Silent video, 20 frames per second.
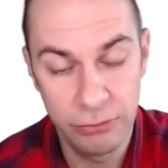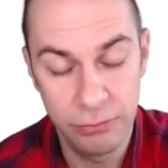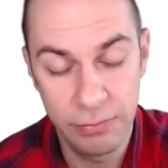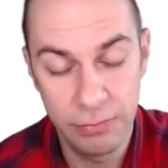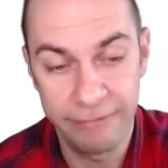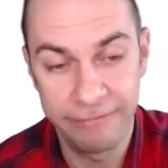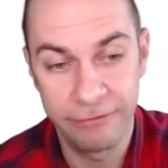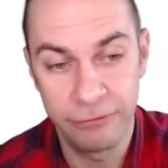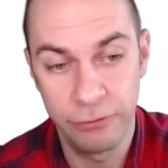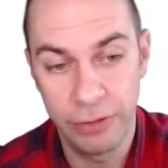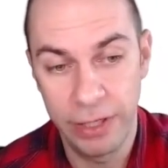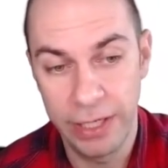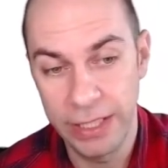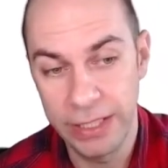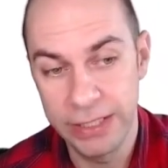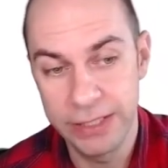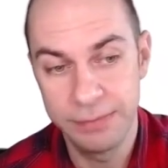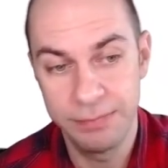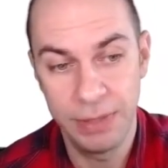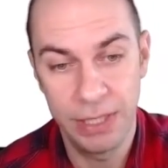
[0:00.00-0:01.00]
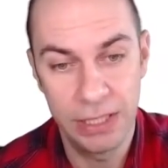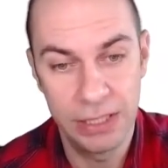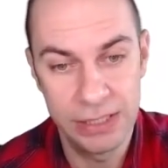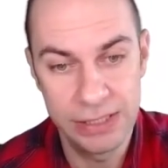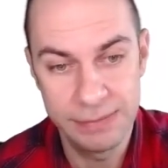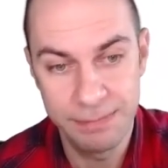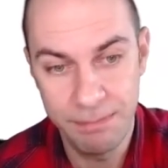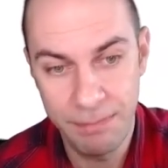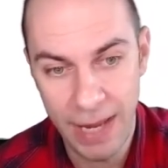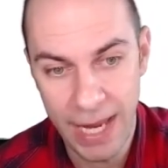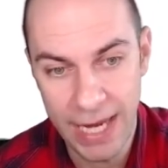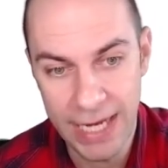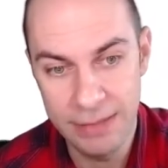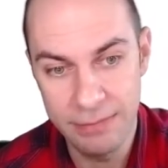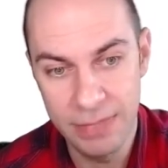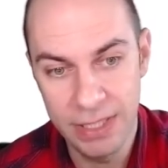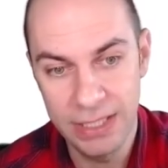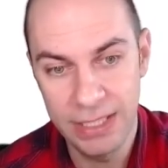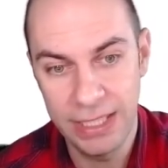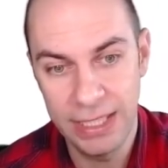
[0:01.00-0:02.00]
my friends, because
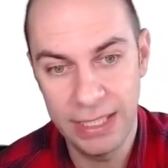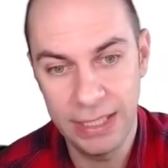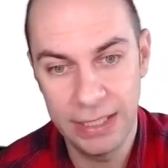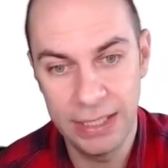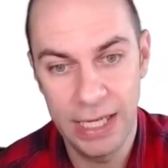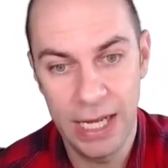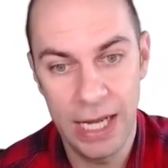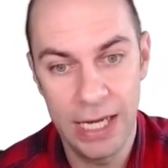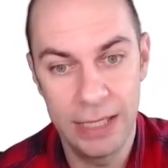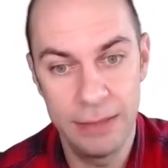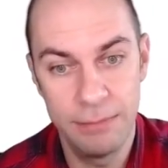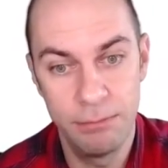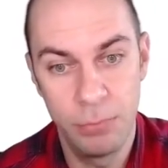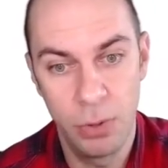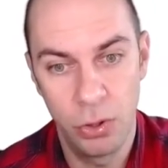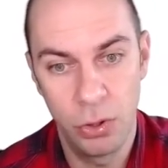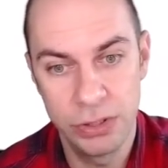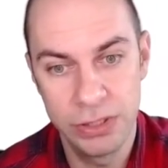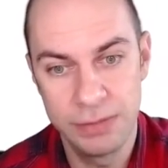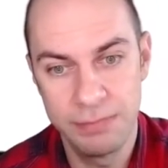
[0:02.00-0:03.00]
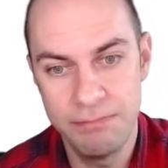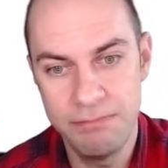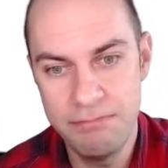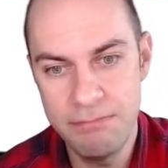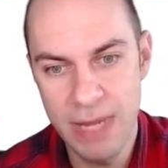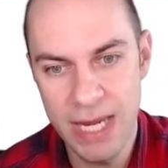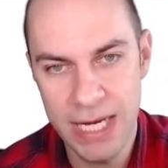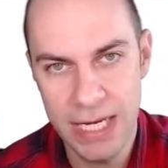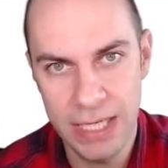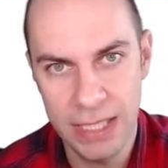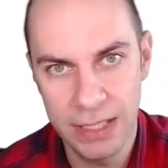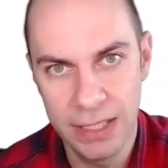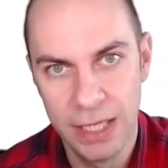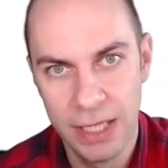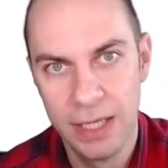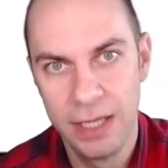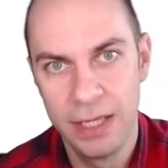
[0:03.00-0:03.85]
payment in kind bonds mean